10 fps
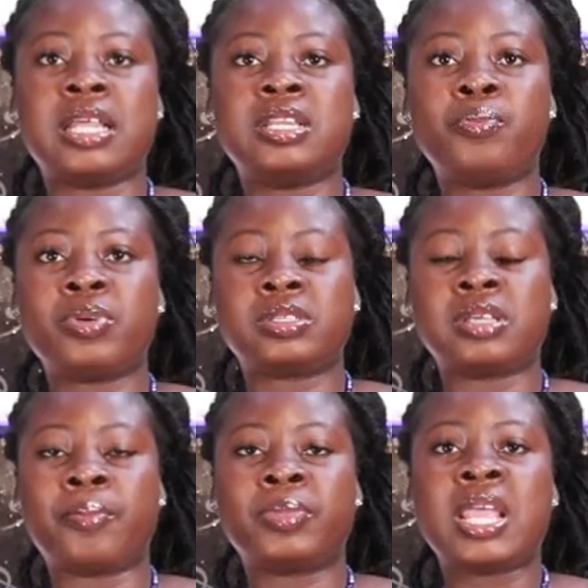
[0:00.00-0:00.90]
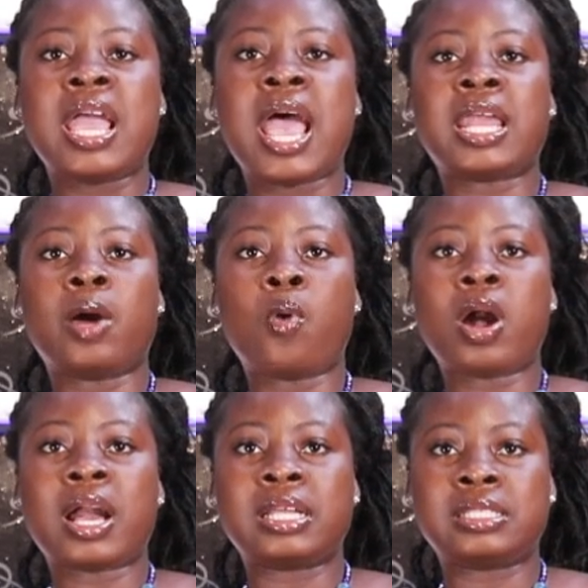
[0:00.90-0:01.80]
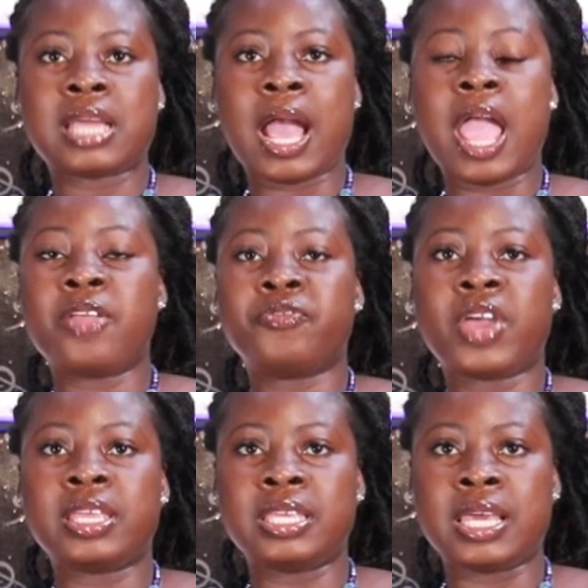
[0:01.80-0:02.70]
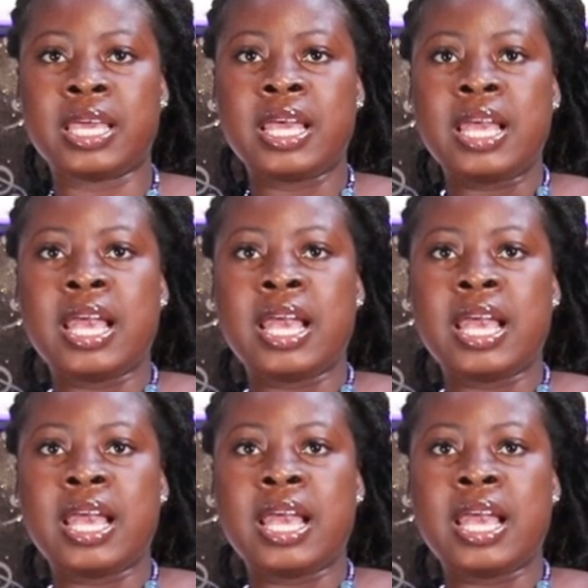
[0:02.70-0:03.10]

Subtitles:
and a nibrisum and a walk a dear and tray ye.